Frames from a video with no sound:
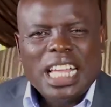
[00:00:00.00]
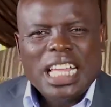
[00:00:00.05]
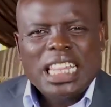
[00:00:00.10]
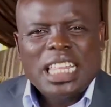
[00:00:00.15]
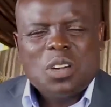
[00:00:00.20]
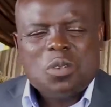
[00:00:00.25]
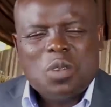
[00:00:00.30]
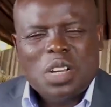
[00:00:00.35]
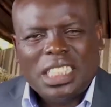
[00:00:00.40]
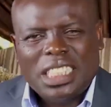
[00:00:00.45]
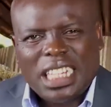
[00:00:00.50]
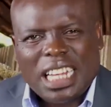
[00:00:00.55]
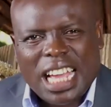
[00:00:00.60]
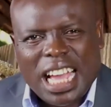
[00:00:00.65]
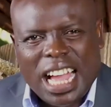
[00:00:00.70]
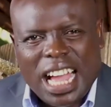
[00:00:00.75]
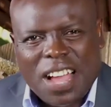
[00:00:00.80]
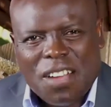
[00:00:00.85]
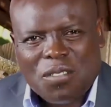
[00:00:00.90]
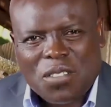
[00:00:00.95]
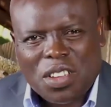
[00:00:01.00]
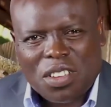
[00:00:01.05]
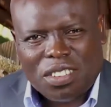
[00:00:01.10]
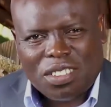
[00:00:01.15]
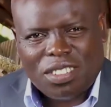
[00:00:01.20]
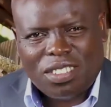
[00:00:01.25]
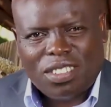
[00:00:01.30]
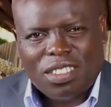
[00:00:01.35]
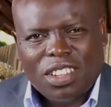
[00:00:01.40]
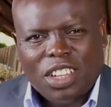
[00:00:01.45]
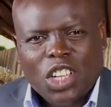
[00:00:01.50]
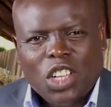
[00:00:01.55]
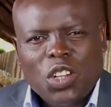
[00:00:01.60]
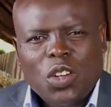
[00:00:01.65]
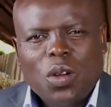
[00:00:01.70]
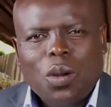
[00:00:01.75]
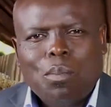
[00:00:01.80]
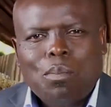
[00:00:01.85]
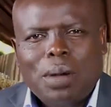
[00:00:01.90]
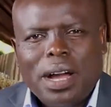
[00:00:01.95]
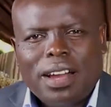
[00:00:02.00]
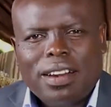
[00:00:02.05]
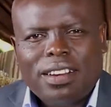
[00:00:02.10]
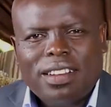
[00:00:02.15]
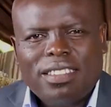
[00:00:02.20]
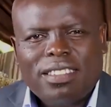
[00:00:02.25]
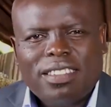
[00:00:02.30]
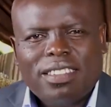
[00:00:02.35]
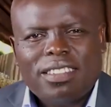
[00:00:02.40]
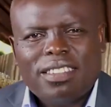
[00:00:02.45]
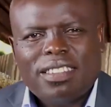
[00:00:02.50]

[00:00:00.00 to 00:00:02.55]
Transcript: The question I have is, do parents